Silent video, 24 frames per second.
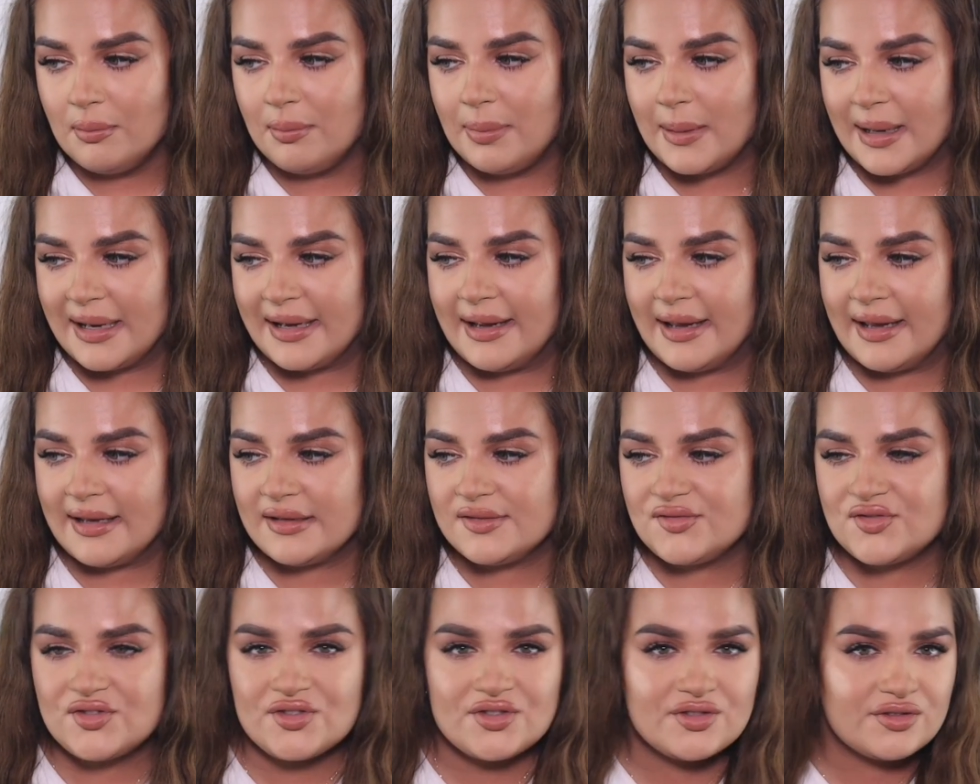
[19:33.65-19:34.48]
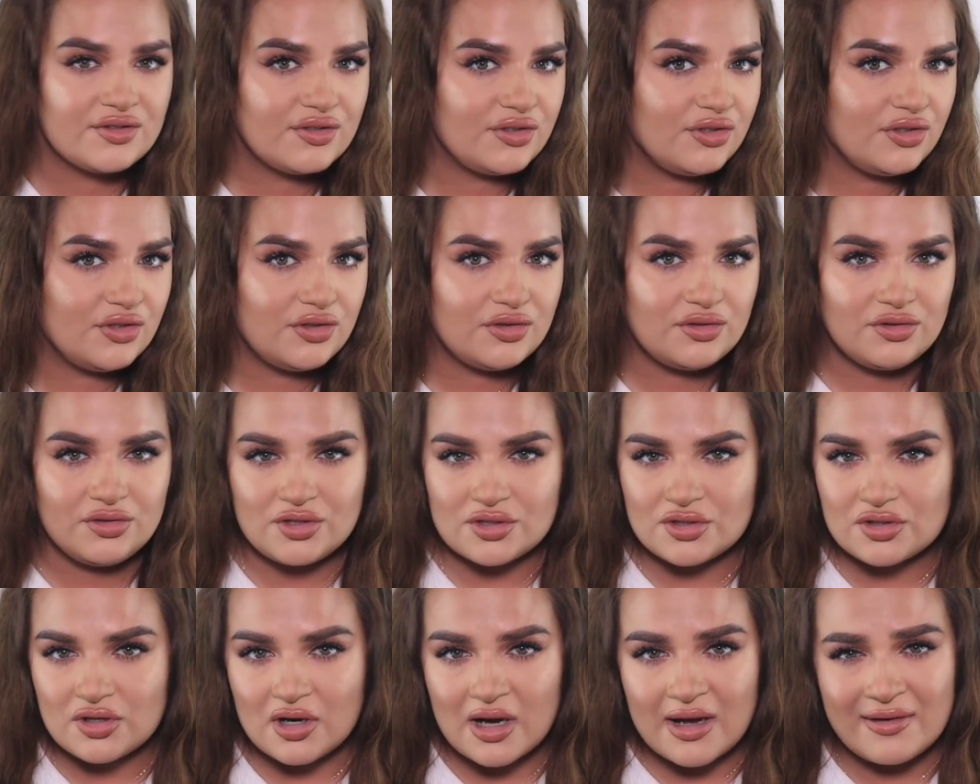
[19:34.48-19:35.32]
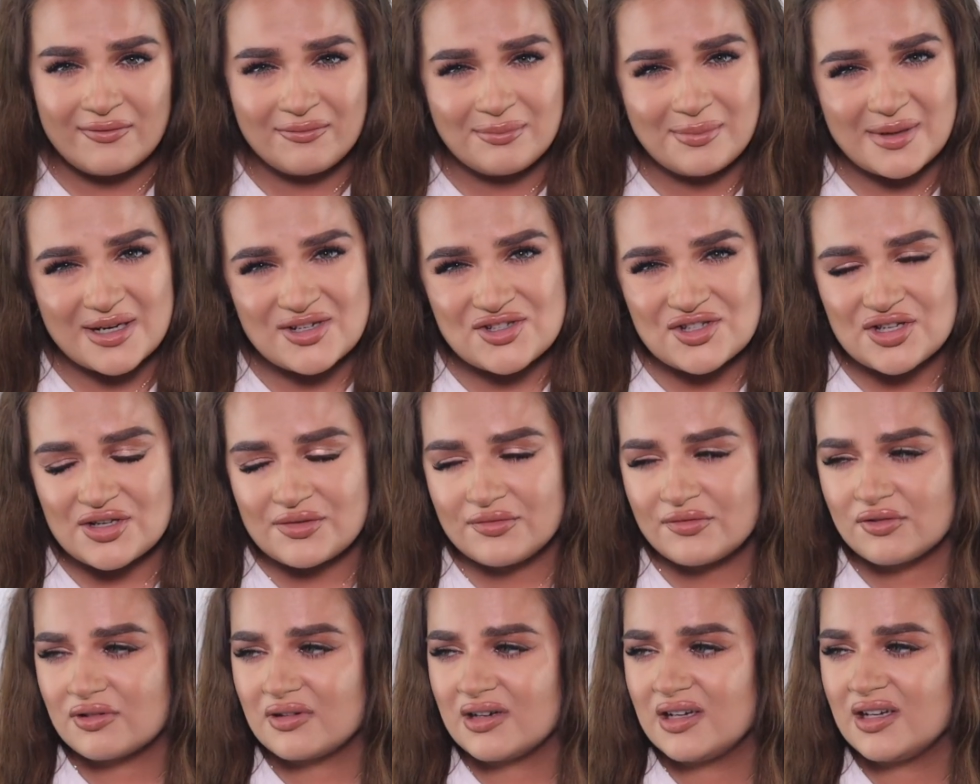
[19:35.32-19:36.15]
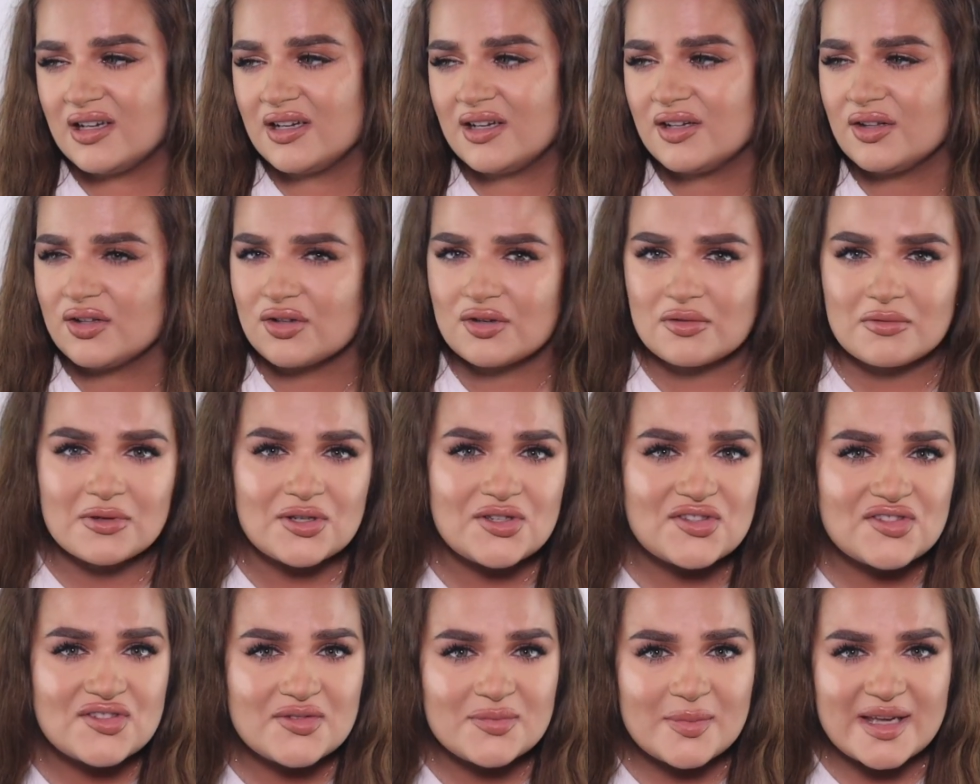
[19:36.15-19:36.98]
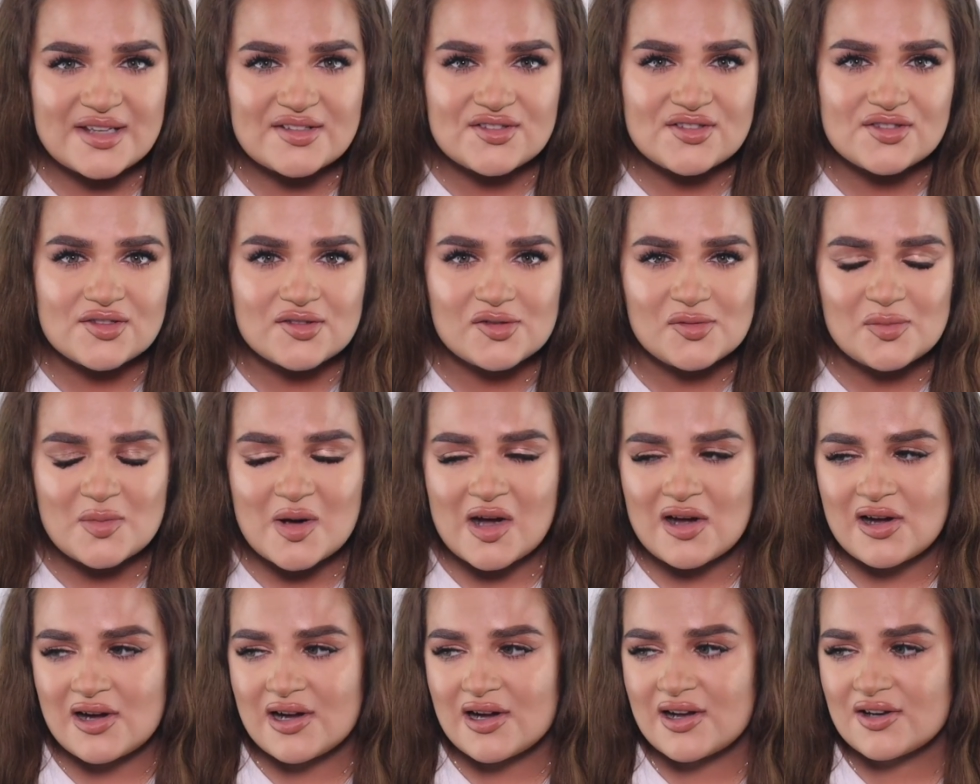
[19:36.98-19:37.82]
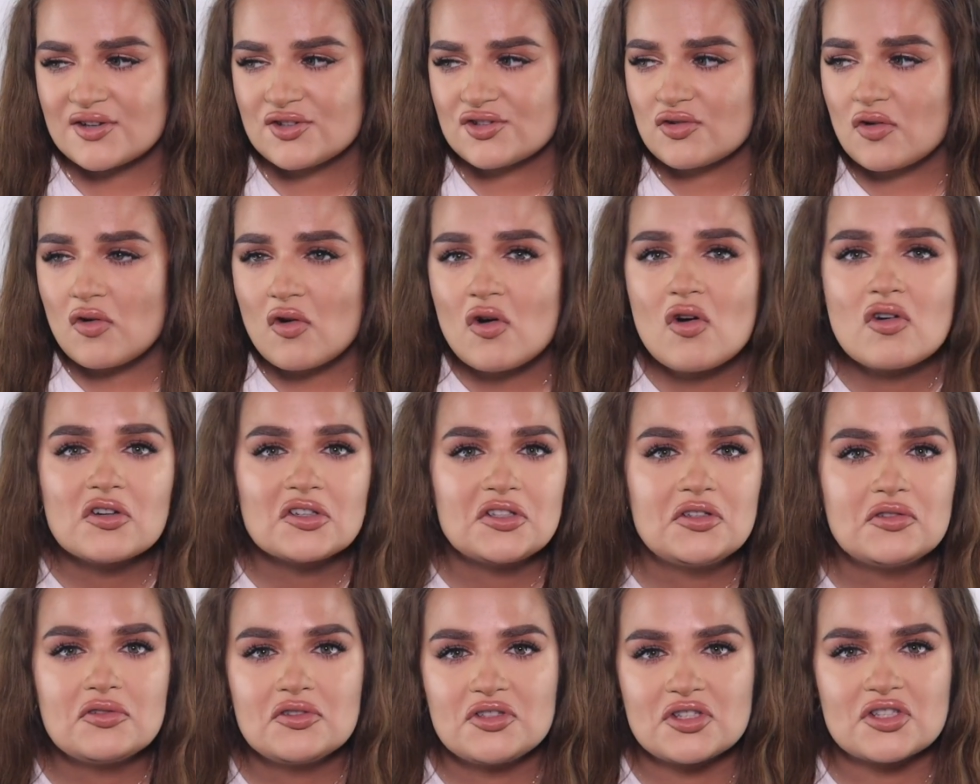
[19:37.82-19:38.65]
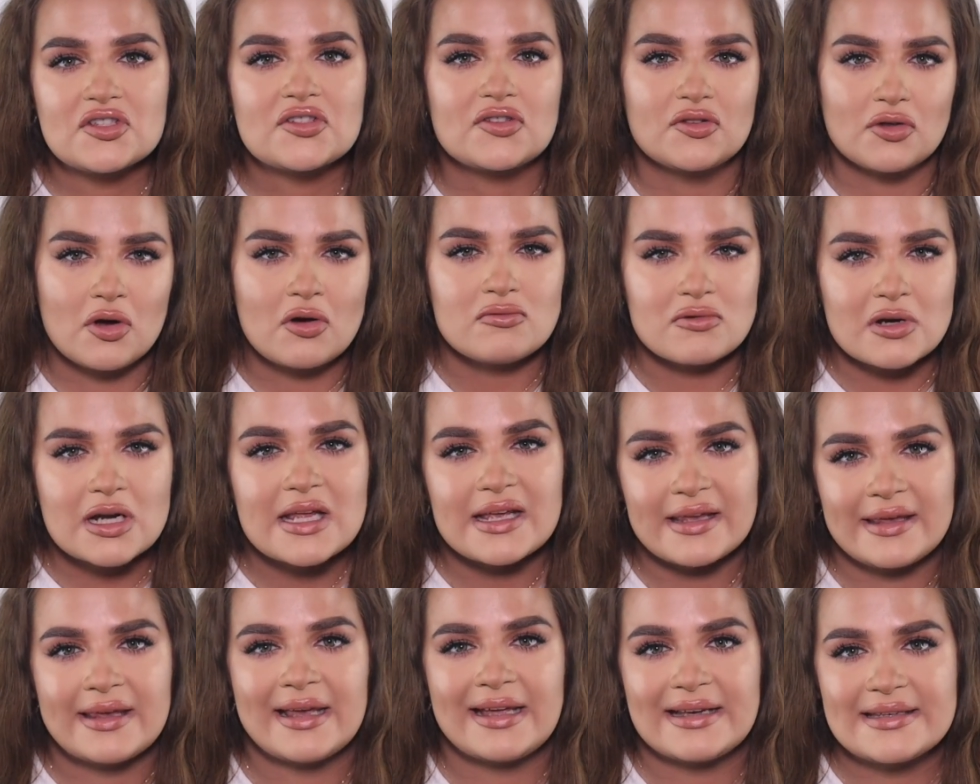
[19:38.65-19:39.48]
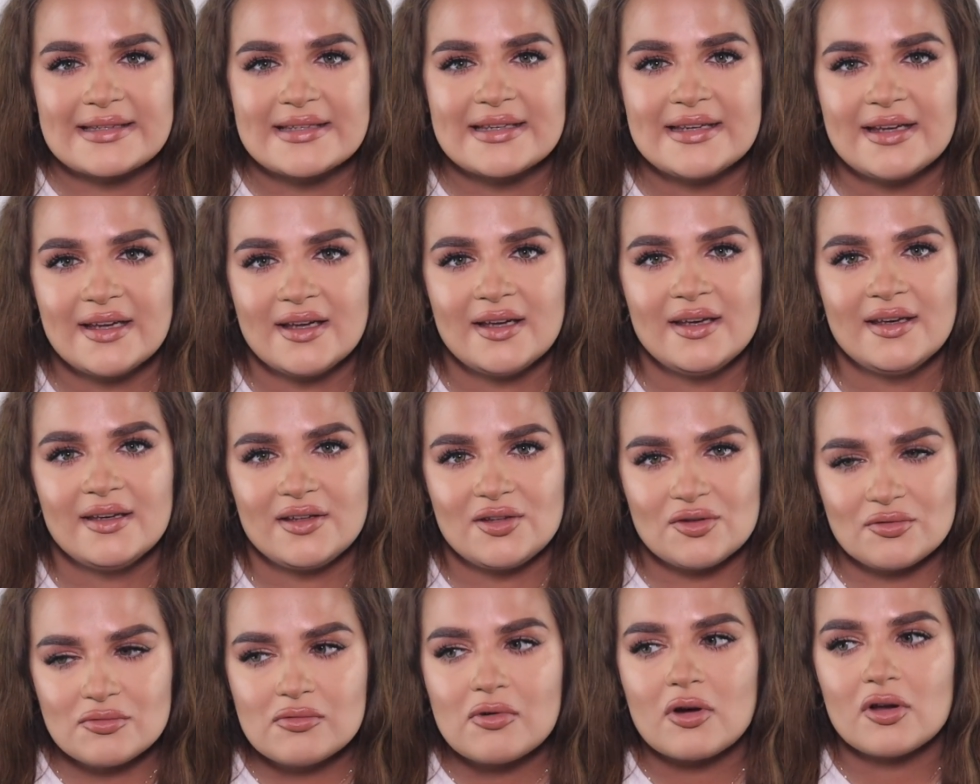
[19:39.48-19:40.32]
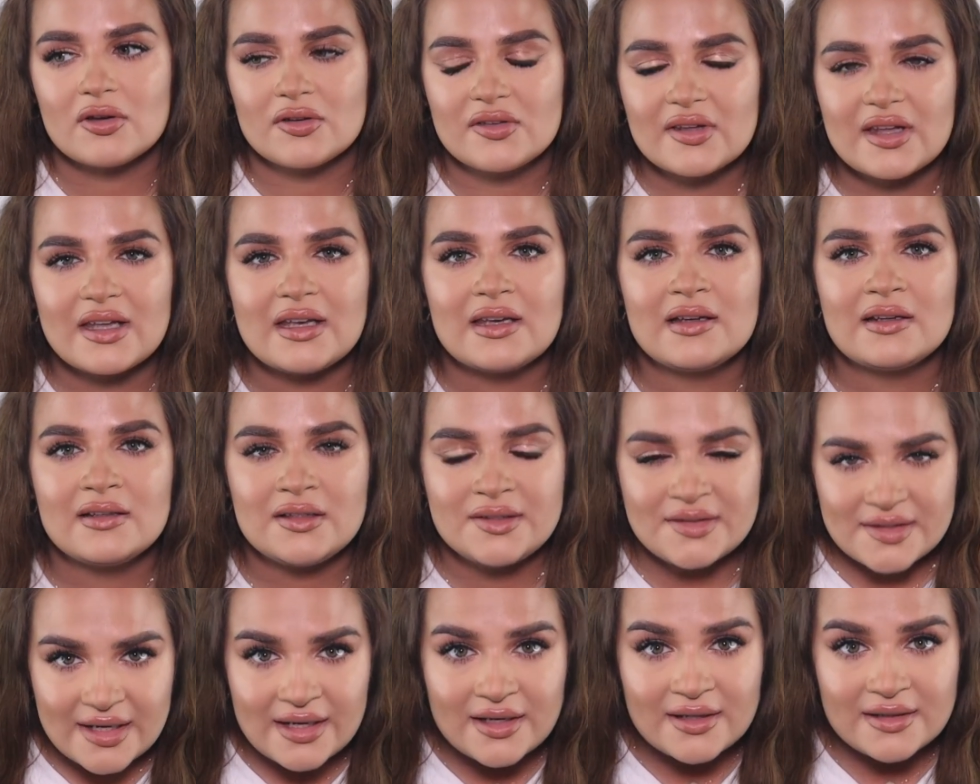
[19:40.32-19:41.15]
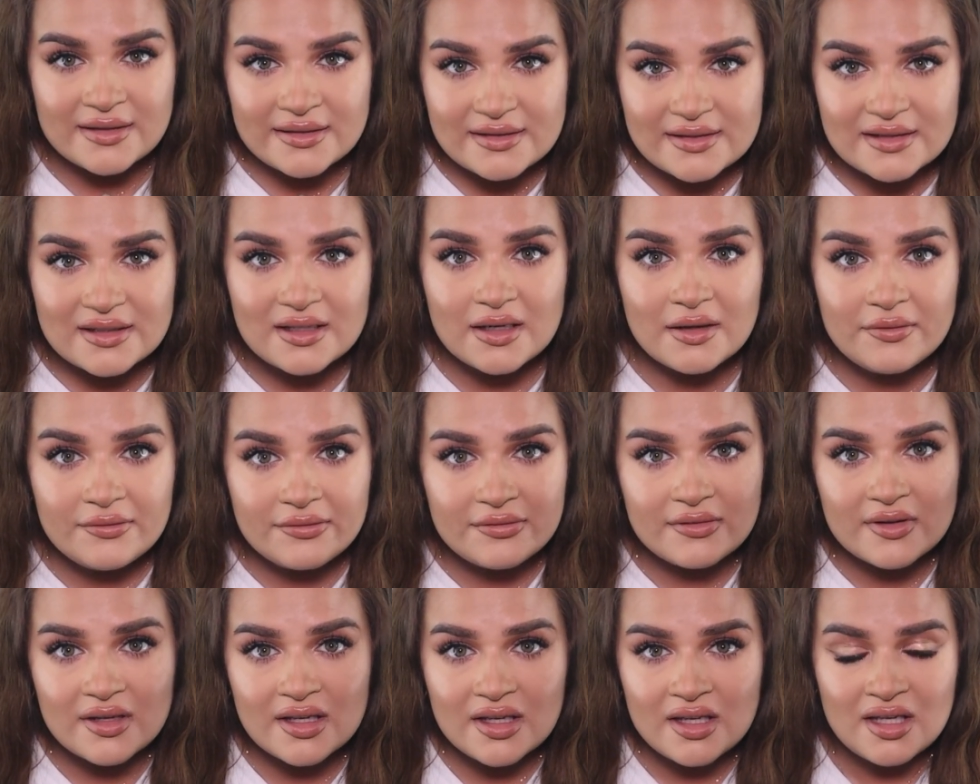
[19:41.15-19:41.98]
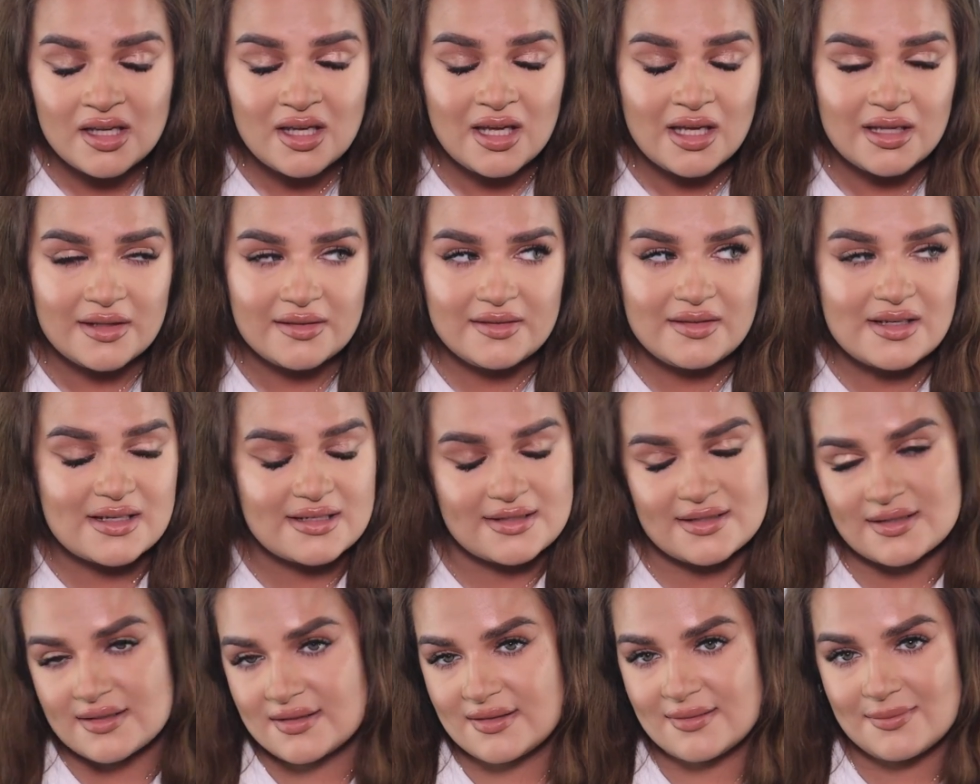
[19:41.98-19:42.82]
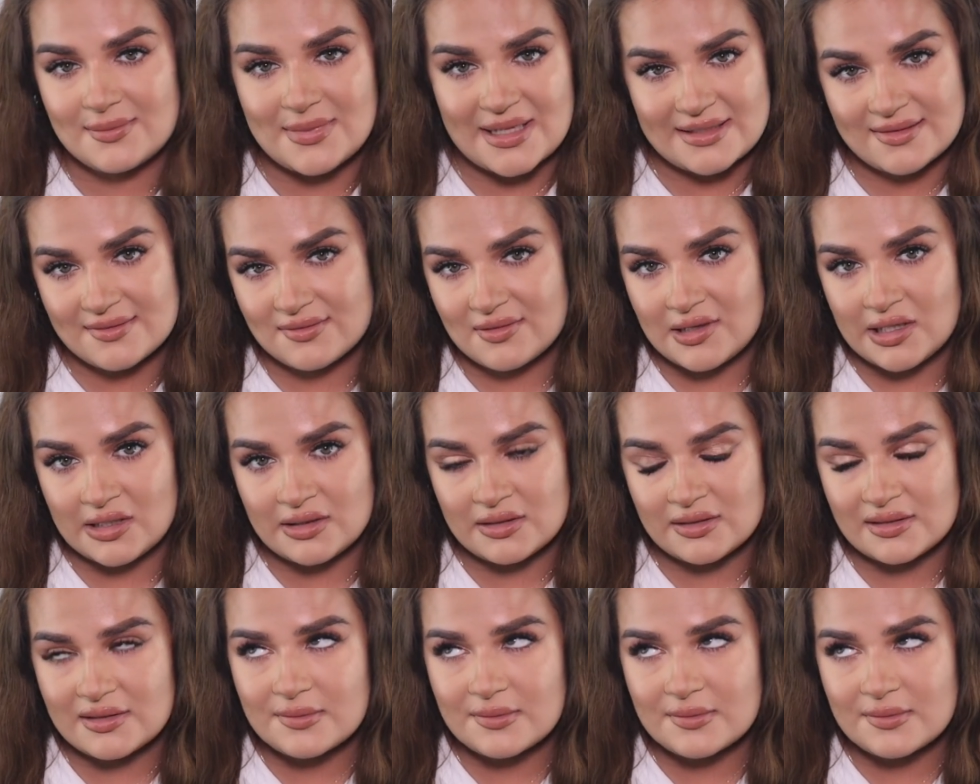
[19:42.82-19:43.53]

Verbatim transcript: but you don't have budget for it, you don't want to spend so much, or you just don't want to get it, you want an alternative, this is the best one.